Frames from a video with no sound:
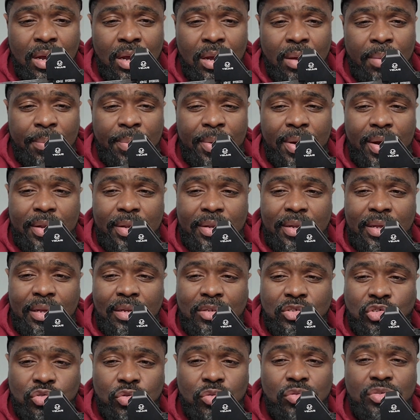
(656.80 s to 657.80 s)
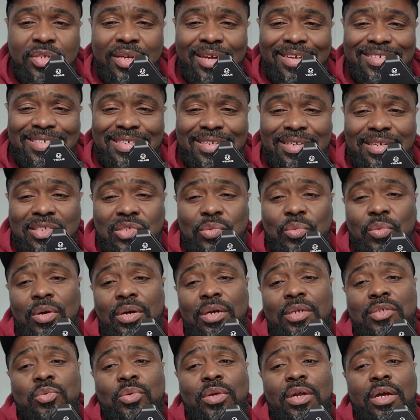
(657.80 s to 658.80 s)
But the true test of this
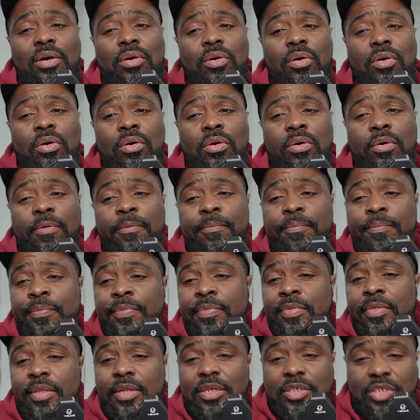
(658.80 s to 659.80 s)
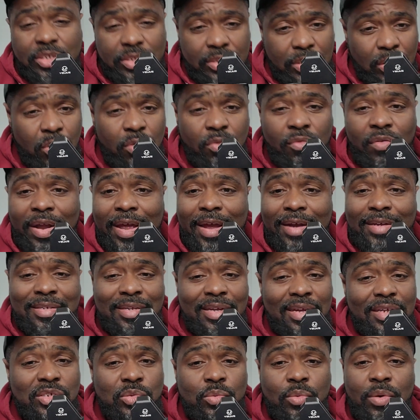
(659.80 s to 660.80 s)
was what I call the slow rack
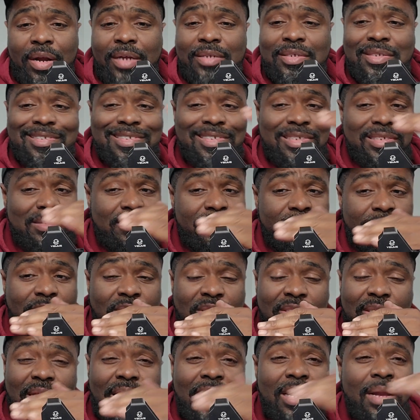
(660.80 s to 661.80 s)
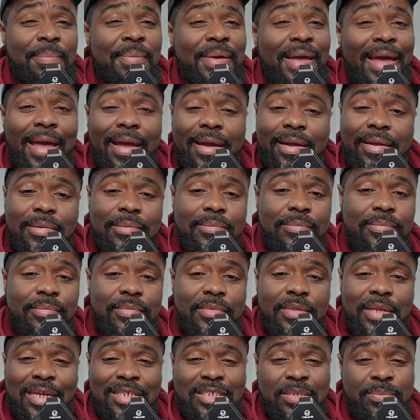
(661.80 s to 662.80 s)
test, where I just slide it back
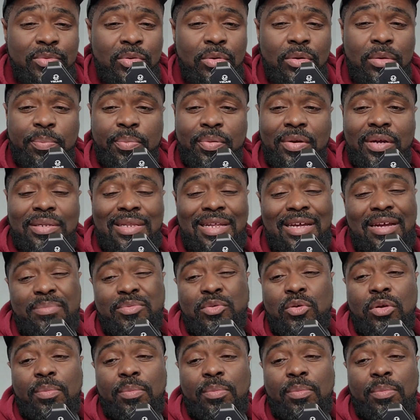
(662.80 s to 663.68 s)
as I'm doing a press, like I'm doing a